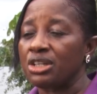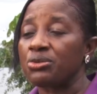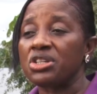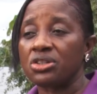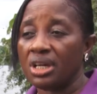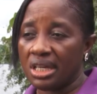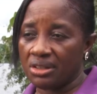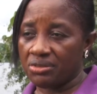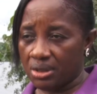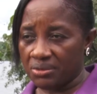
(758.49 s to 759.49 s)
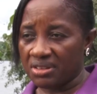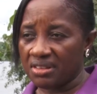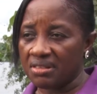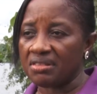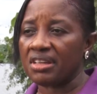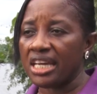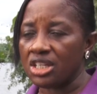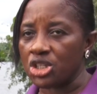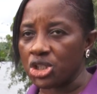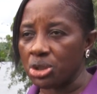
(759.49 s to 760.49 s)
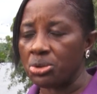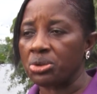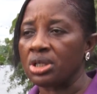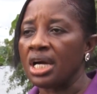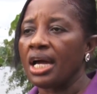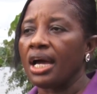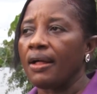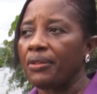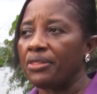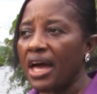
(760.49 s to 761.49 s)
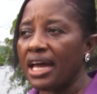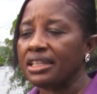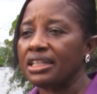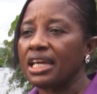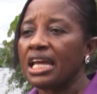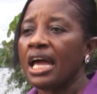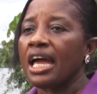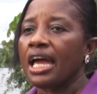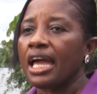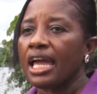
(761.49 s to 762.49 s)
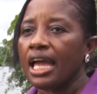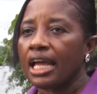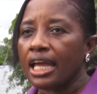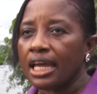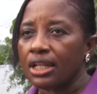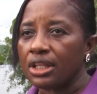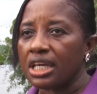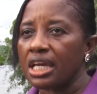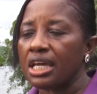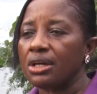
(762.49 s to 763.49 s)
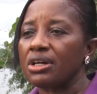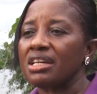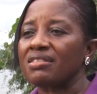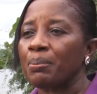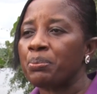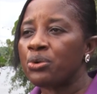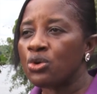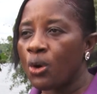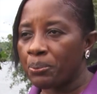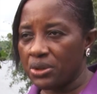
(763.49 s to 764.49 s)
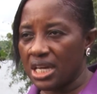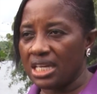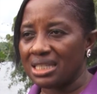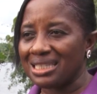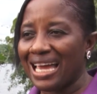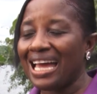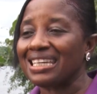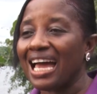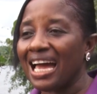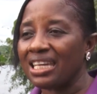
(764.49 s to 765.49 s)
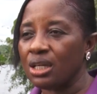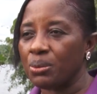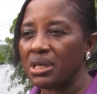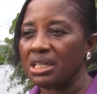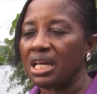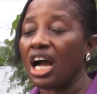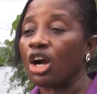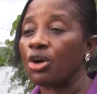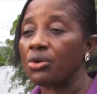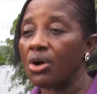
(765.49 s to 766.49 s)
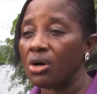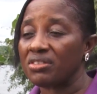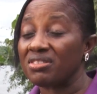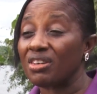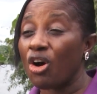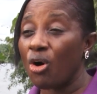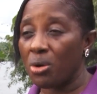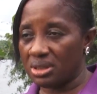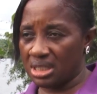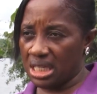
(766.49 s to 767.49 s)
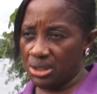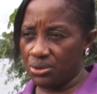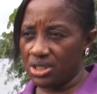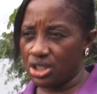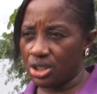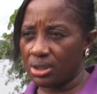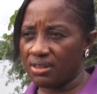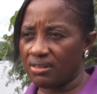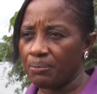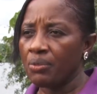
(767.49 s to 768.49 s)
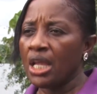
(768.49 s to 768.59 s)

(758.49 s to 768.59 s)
at Regional Health Services is to ensure that health care is appropriate and adequate across all 10 regions.